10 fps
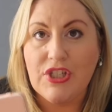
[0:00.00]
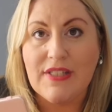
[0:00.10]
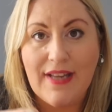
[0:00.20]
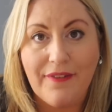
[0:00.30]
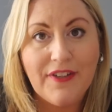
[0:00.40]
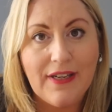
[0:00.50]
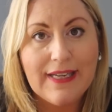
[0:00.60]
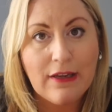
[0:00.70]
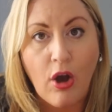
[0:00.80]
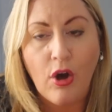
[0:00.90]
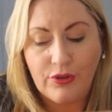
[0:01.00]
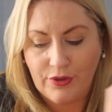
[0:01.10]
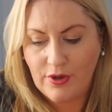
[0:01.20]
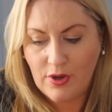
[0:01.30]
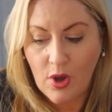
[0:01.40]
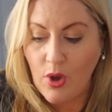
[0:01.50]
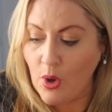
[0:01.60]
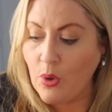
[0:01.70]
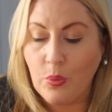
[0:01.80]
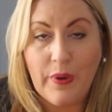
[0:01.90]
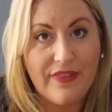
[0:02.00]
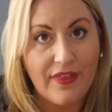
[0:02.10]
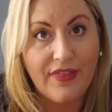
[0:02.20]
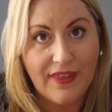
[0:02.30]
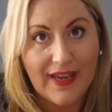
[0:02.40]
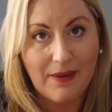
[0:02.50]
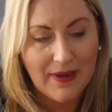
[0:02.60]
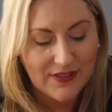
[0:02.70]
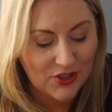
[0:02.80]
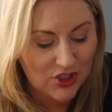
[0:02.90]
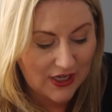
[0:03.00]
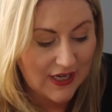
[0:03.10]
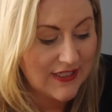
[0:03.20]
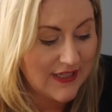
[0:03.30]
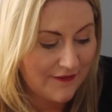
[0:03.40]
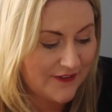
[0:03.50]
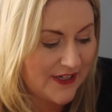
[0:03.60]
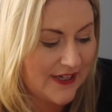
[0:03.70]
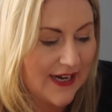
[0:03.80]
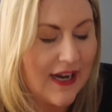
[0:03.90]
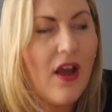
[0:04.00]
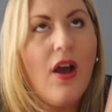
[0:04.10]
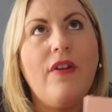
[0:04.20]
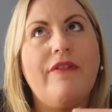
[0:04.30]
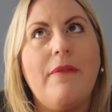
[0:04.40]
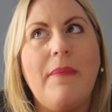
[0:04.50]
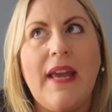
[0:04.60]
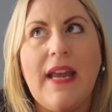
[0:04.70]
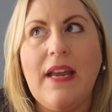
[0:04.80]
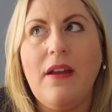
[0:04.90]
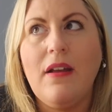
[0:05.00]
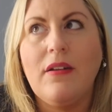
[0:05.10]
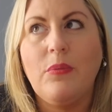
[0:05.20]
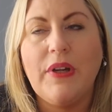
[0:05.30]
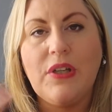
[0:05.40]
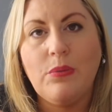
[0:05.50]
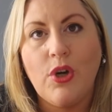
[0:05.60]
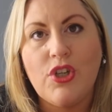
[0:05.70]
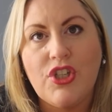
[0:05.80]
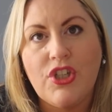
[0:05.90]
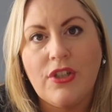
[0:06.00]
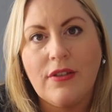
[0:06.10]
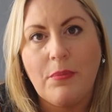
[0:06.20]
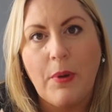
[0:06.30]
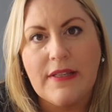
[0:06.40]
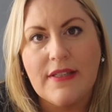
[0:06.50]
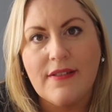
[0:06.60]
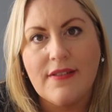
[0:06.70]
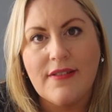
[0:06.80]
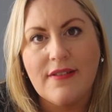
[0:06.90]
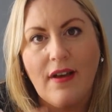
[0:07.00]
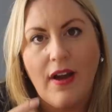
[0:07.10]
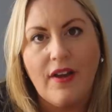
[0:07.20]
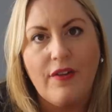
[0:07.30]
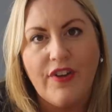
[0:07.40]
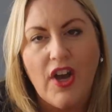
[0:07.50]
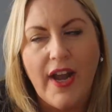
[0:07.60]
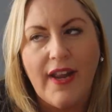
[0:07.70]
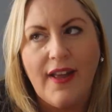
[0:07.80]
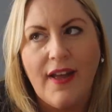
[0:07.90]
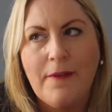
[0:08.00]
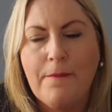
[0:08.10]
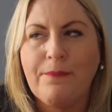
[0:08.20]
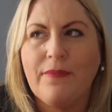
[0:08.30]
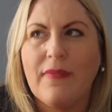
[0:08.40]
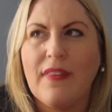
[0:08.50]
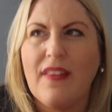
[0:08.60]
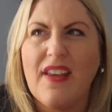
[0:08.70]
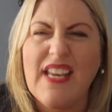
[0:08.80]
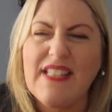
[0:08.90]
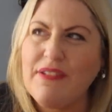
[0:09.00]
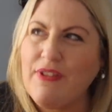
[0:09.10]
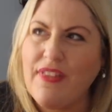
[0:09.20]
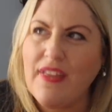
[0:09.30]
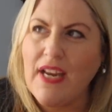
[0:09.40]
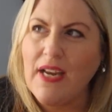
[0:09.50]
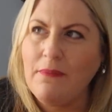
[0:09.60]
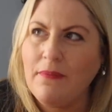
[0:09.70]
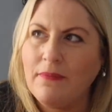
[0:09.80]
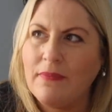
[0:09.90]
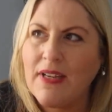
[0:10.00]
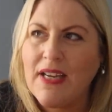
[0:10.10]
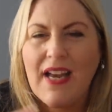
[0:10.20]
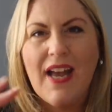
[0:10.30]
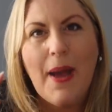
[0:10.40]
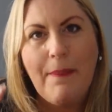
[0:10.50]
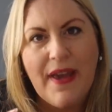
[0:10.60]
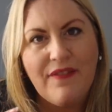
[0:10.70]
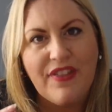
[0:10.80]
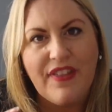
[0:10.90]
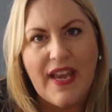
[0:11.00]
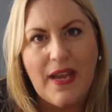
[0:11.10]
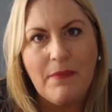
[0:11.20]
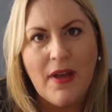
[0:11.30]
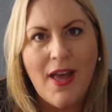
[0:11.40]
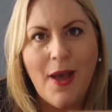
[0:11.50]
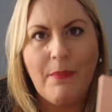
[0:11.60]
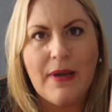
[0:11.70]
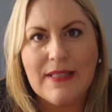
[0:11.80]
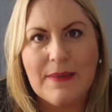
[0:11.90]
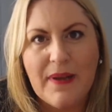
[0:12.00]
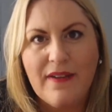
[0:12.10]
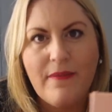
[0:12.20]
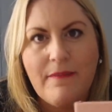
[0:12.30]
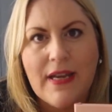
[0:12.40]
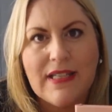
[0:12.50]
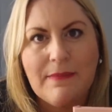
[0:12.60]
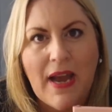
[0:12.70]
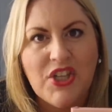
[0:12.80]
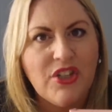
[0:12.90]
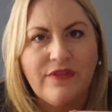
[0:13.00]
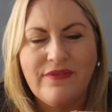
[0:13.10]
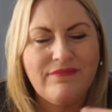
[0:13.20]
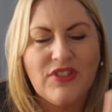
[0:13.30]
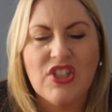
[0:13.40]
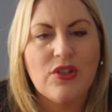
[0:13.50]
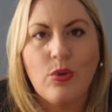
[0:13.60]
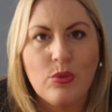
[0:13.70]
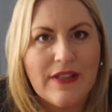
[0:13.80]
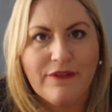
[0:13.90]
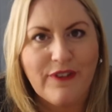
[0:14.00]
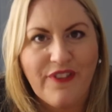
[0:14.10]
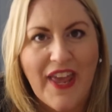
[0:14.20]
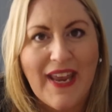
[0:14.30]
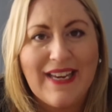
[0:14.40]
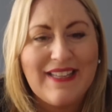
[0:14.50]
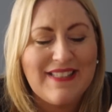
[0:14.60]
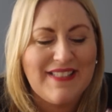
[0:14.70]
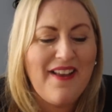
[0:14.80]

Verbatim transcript: She's definitely gone with the theme, hasn't she? Definitely. For me, when you watch the presents that I got for Khila, is there a theme? A bit of a theme, but it's a bit of a mix mash of just all different things.